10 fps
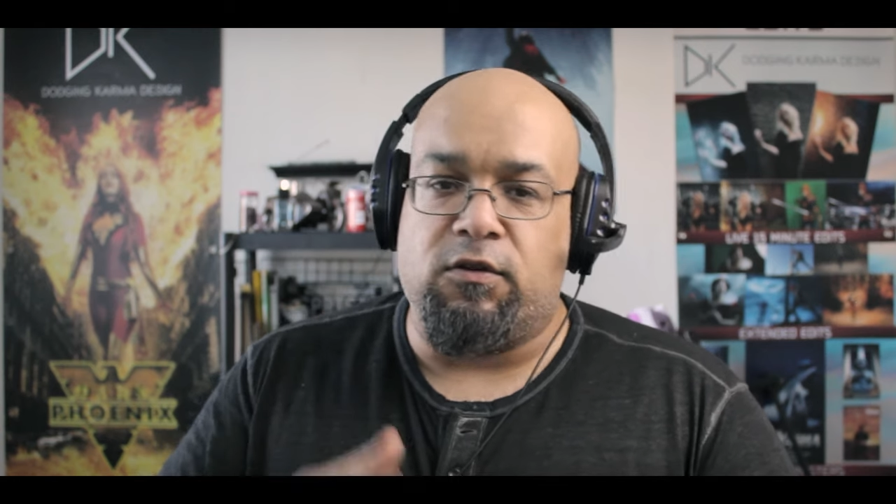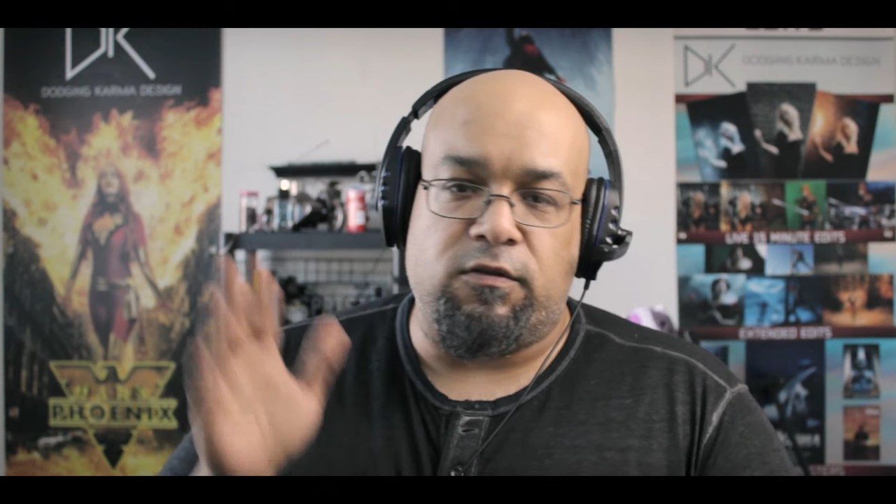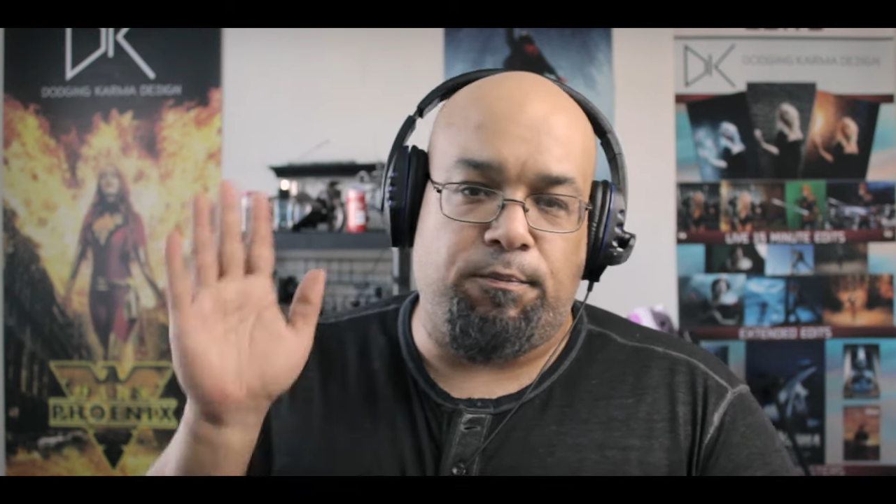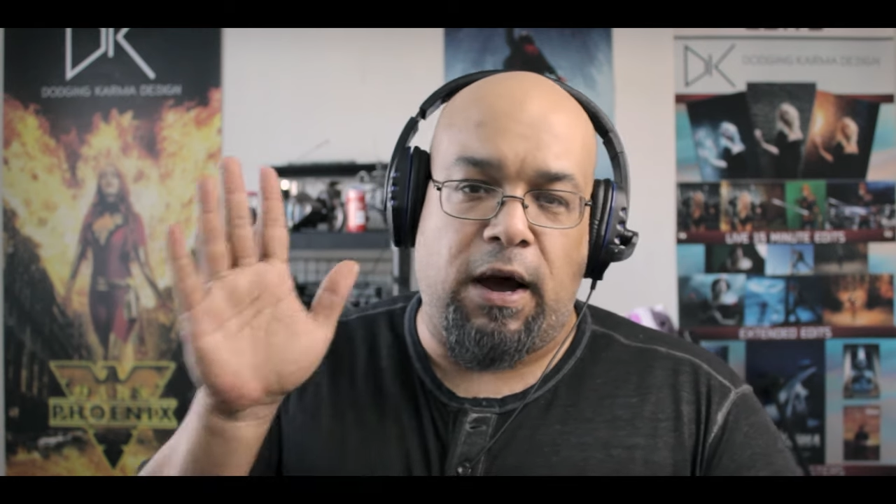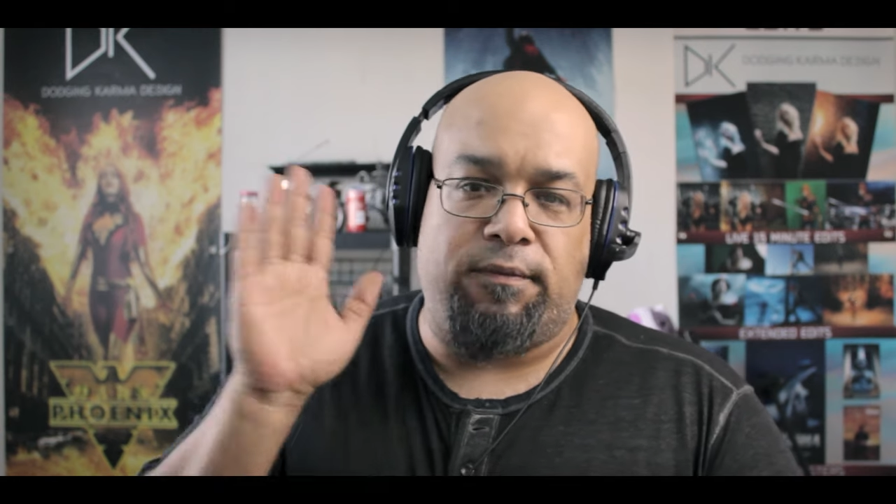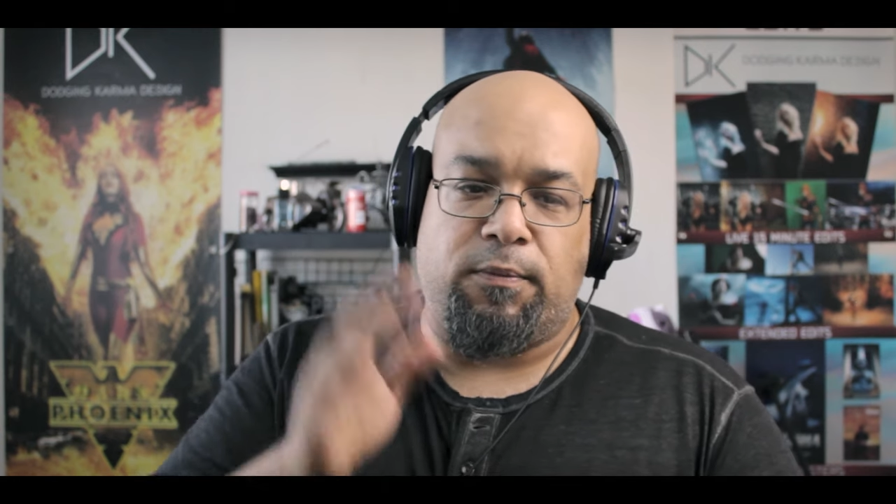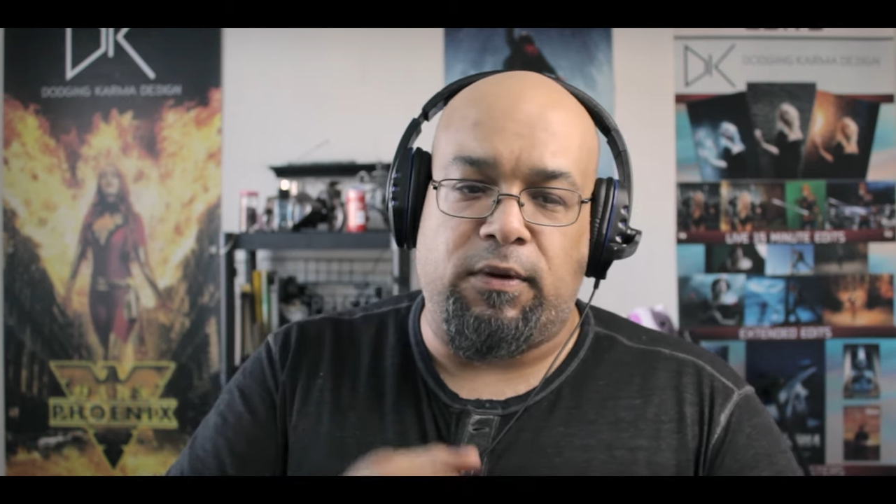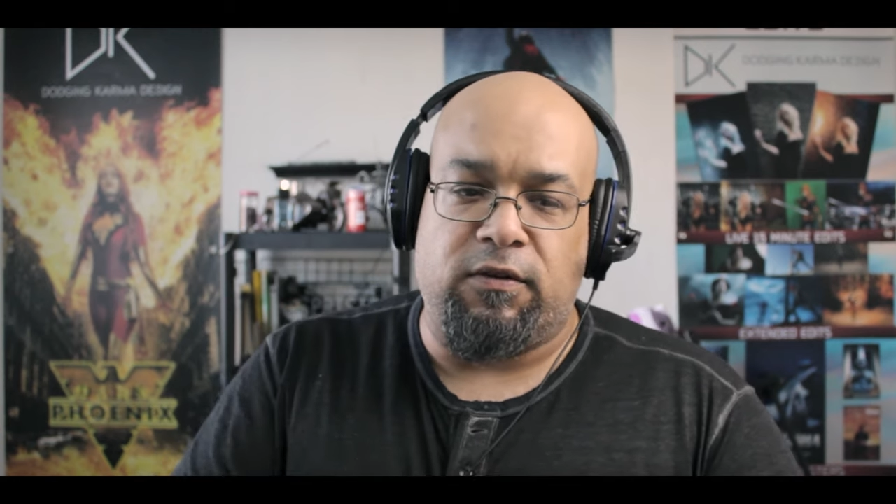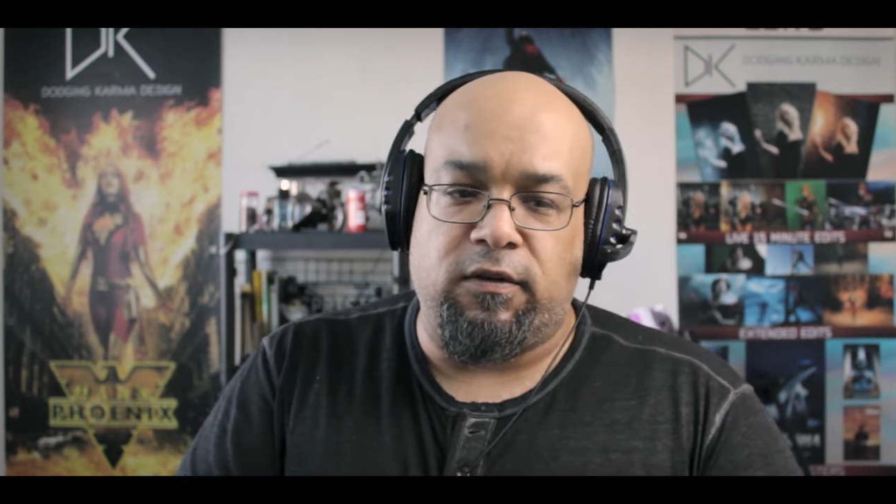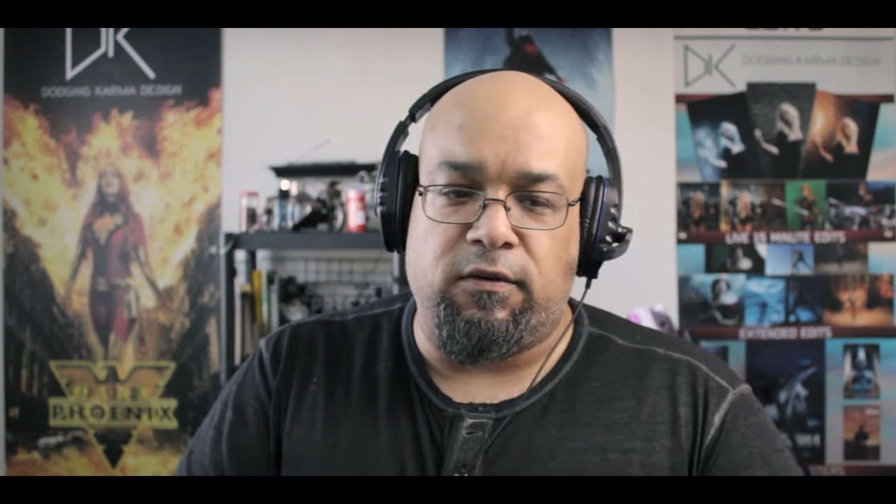just popped a
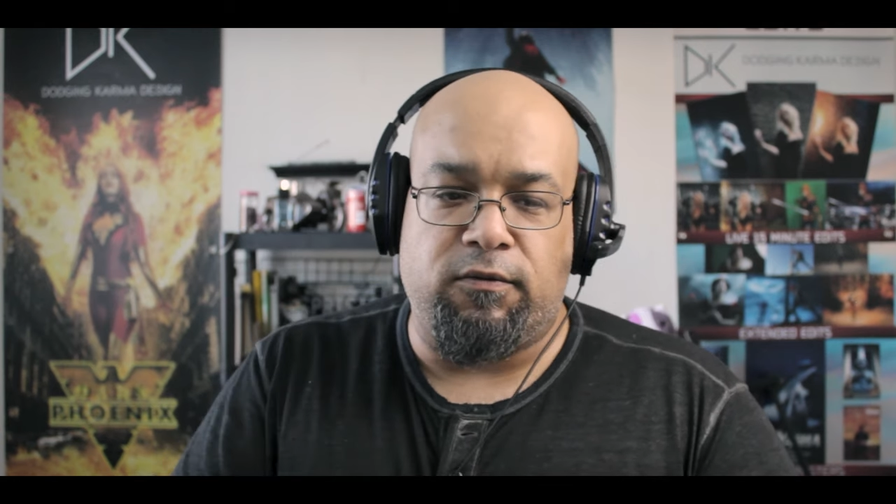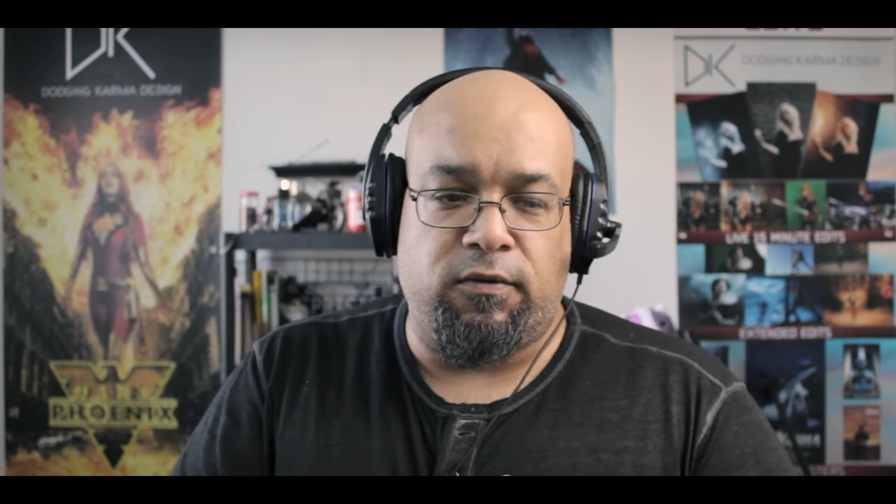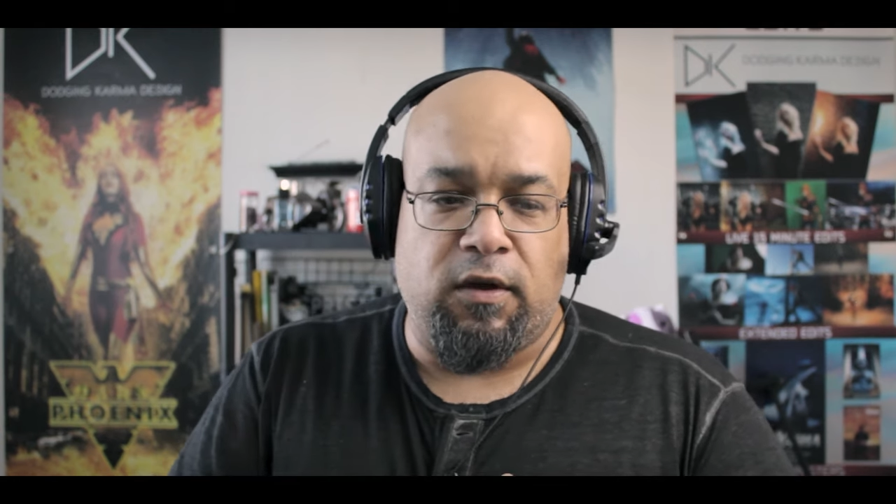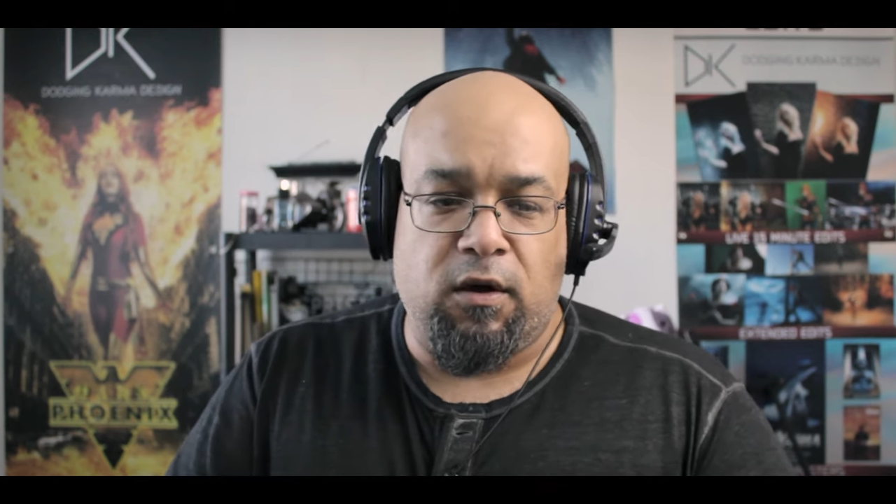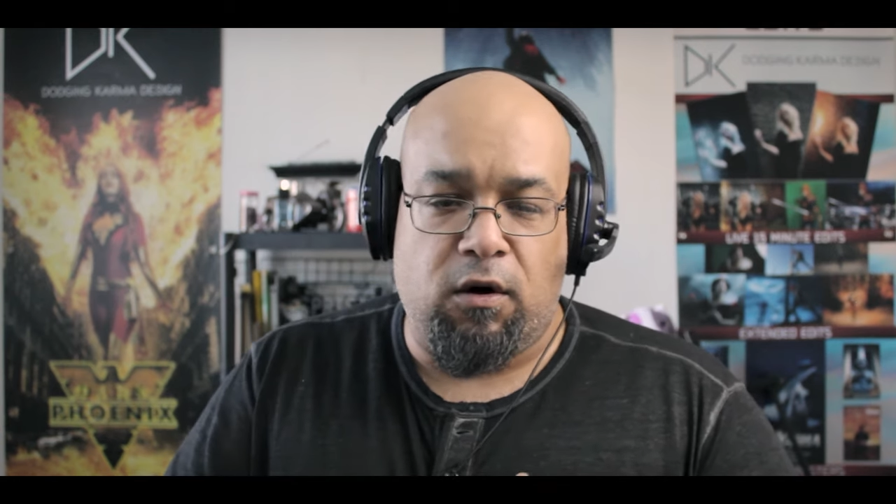piece of